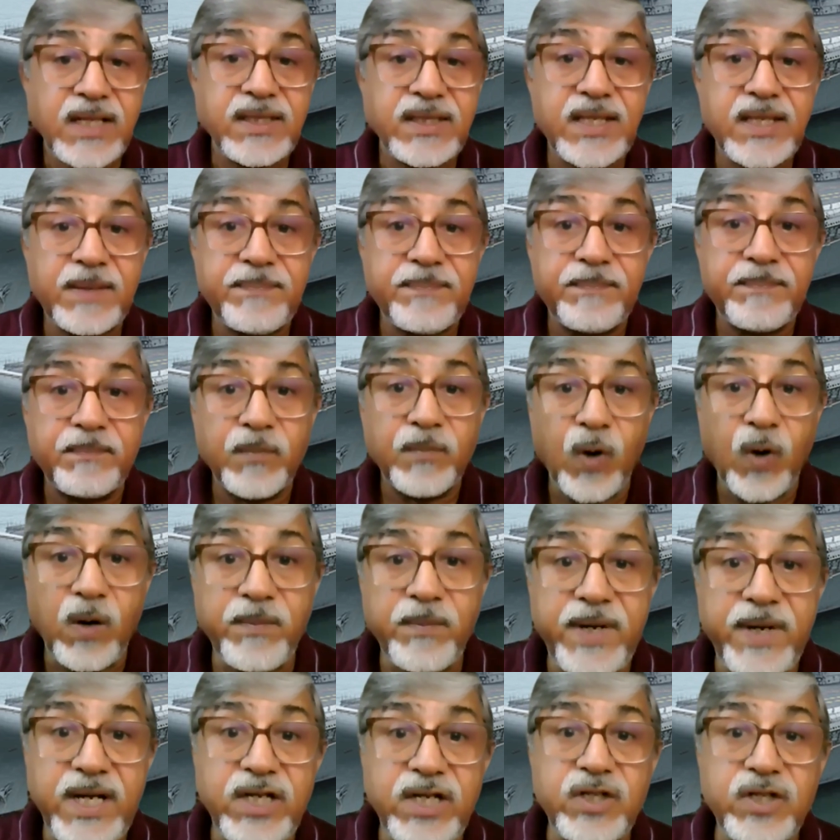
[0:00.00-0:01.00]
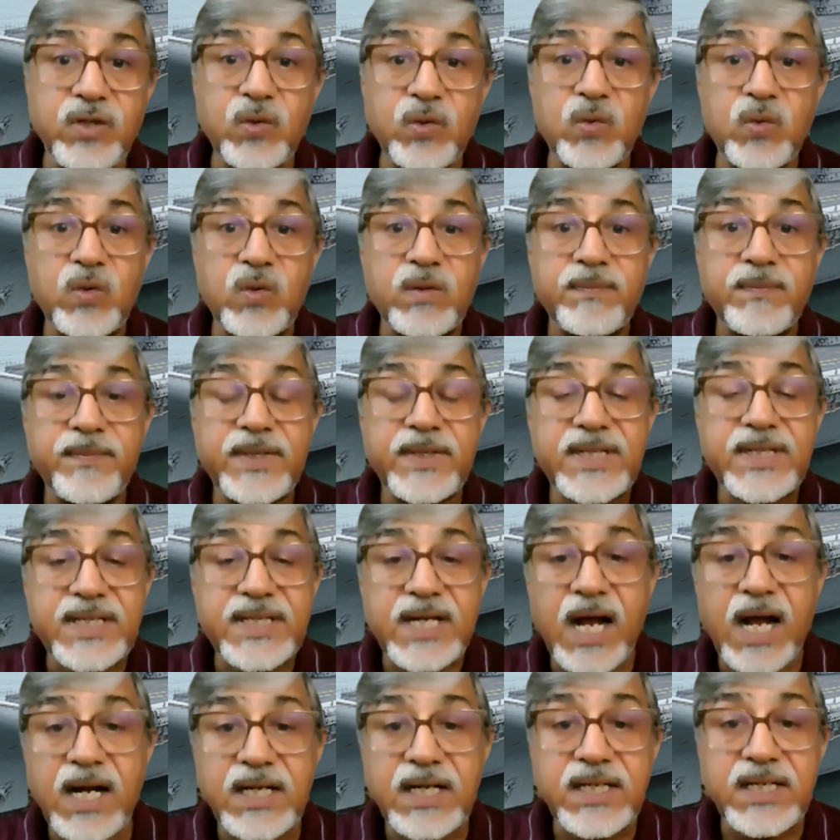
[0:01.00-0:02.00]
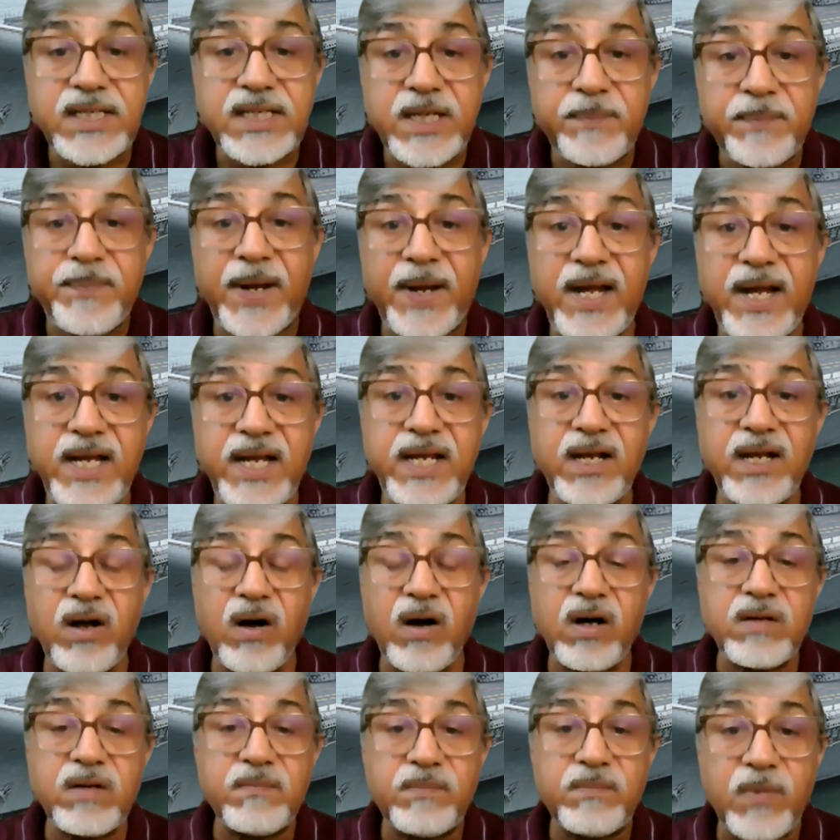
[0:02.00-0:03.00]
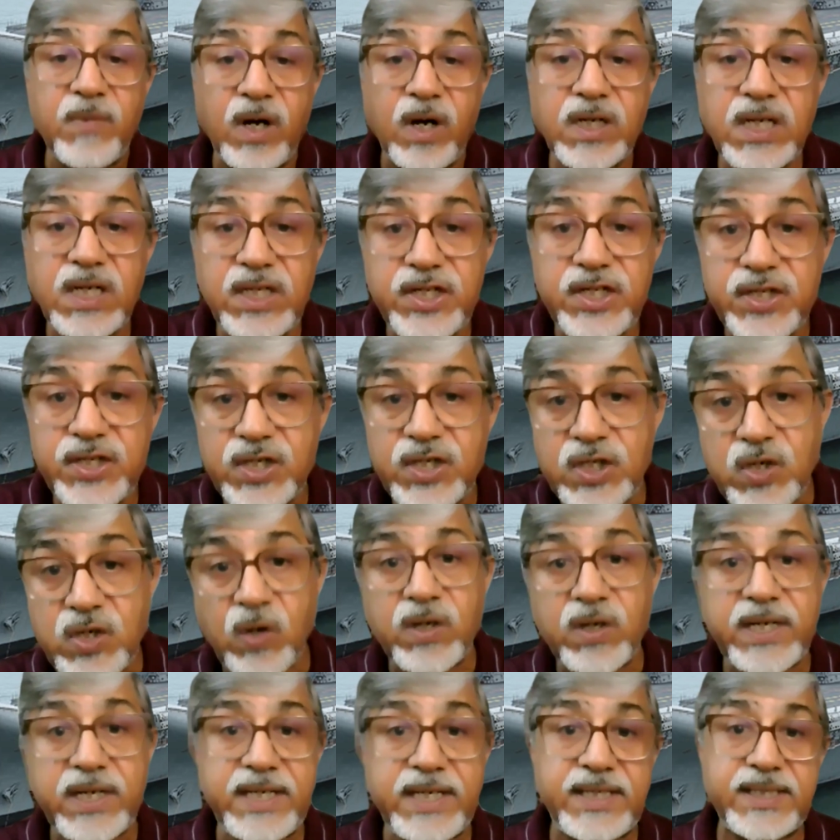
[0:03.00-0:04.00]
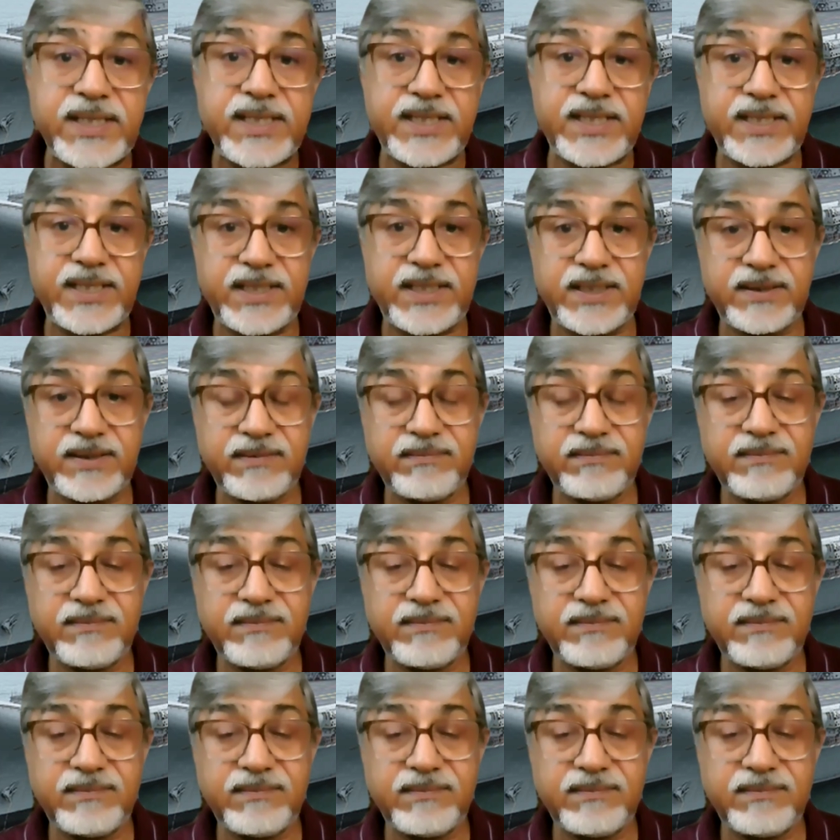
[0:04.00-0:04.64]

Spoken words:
The moment you start depending on model stories,